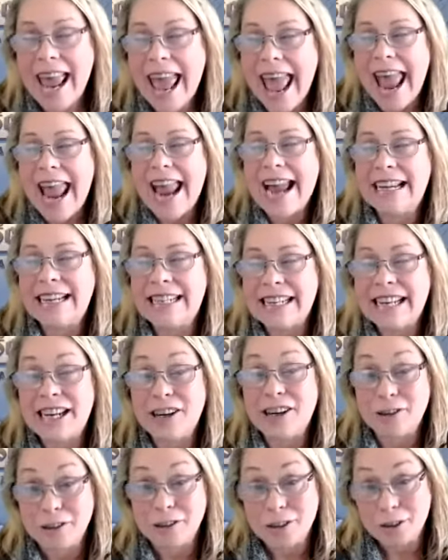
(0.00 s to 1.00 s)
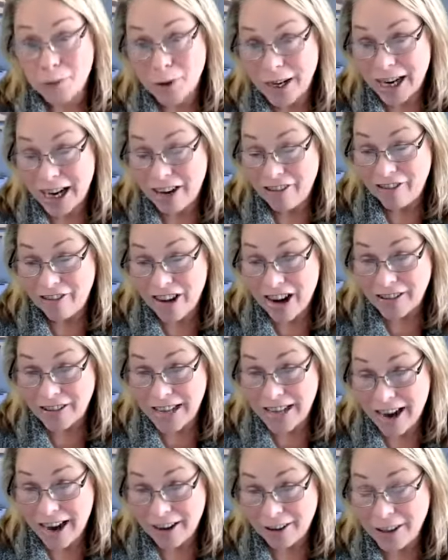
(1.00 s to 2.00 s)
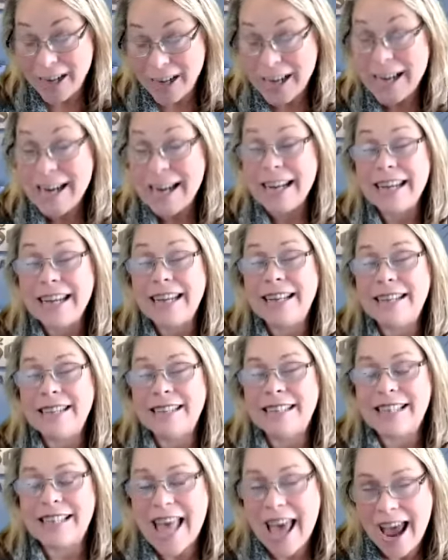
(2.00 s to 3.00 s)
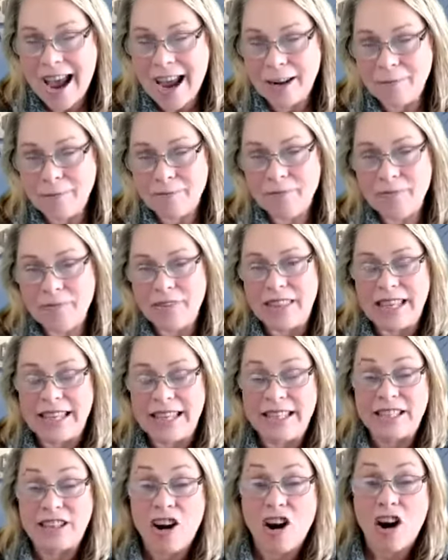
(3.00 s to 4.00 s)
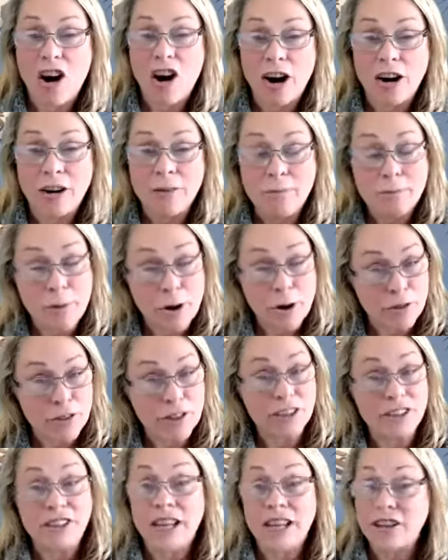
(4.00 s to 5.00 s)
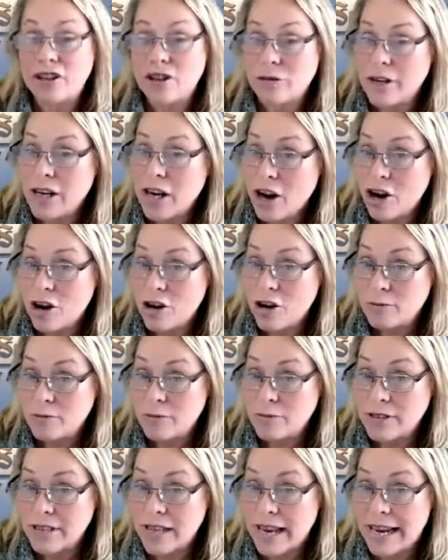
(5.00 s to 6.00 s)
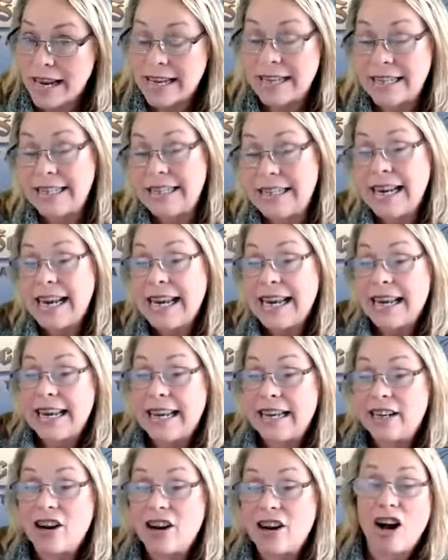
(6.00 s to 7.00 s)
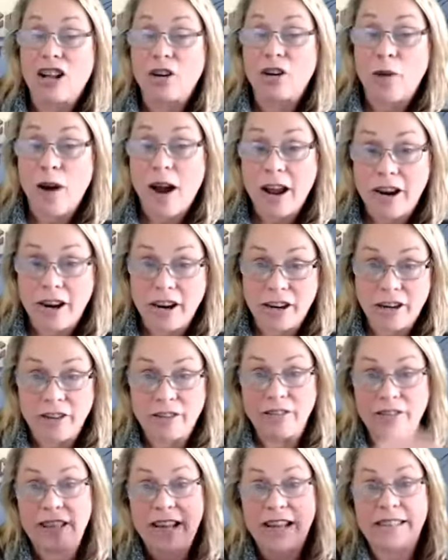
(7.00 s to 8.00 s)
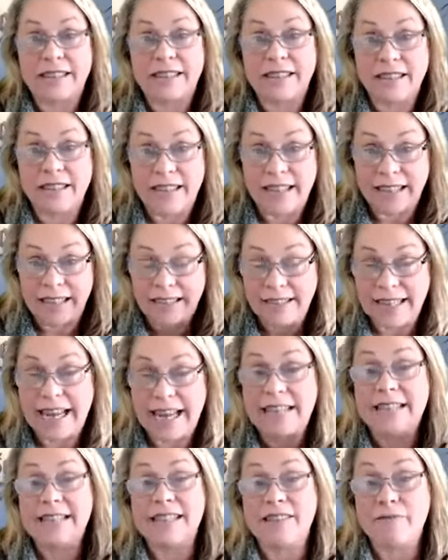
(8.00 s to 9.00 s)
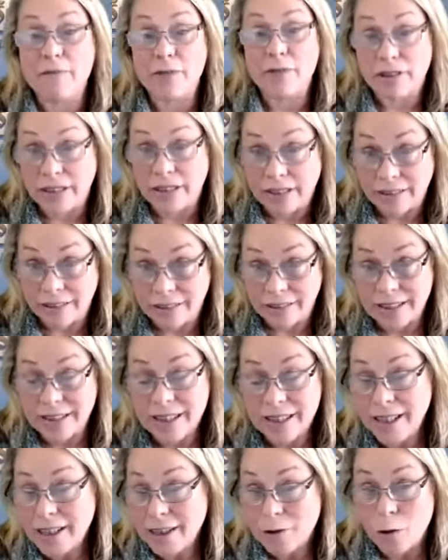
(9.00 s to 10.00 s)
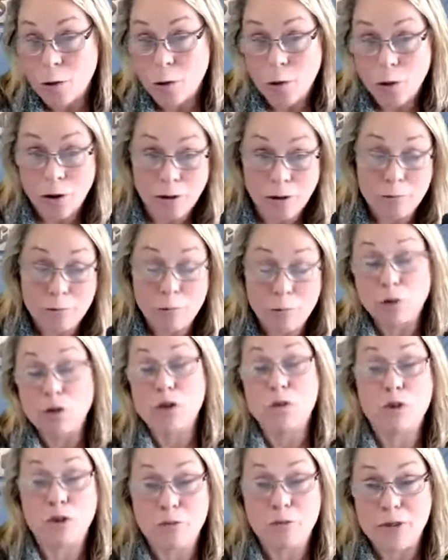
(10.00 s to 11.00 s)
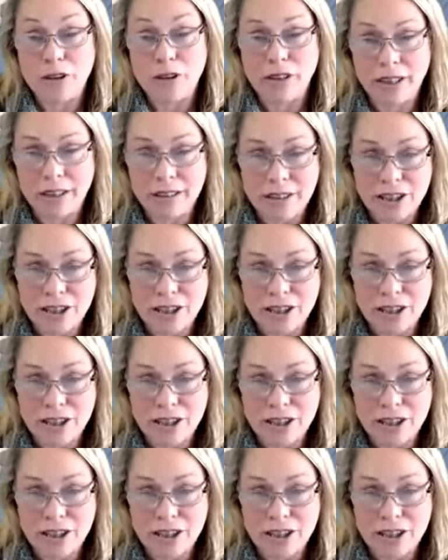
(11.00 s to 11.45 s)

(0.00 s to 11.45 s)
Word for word: And here's what I found out is that these are both luxury homes and in Colorado, that's like tens of millions or multiple millions.